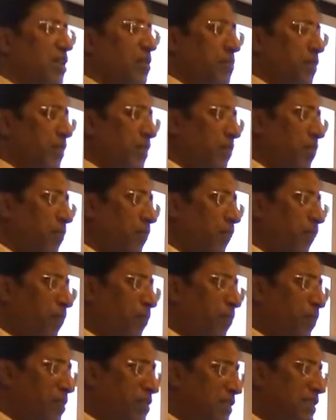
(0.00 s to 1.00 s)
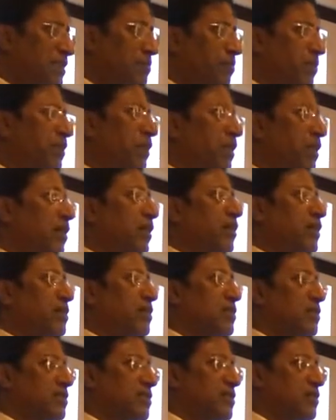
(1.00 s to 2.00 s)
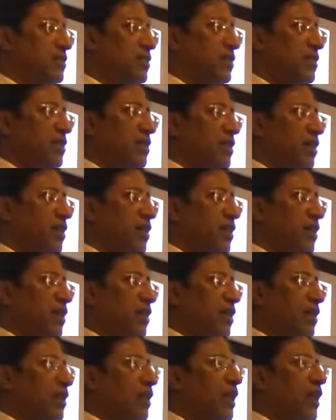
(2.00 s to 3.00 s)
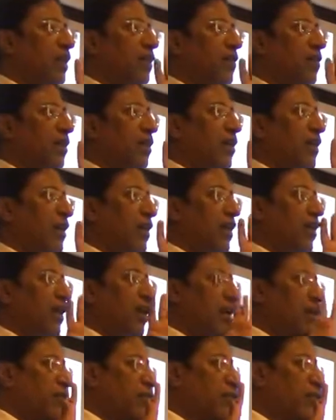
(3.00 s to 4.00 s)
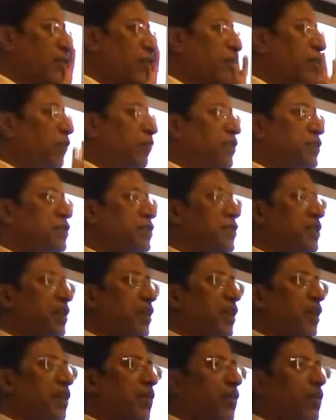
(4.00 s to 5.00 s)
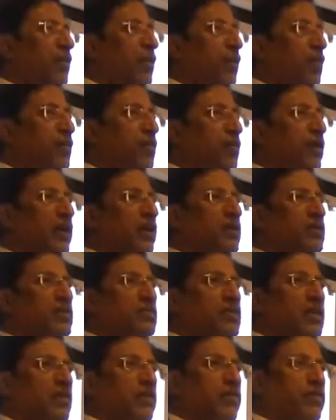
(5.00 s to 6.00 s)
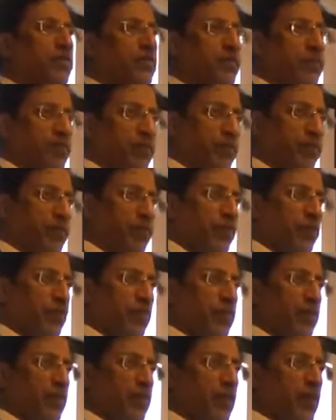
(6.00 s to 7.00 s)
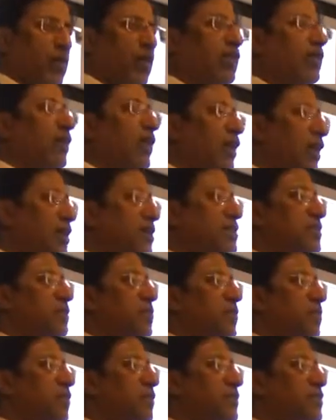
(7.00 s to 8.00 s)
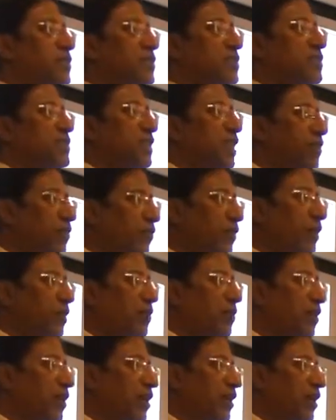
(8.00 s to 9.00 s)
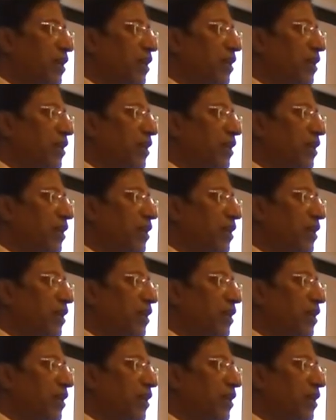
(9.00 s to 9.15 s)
But the principle here is that the profession cannot regulate itself. Or the days of profession self-regulating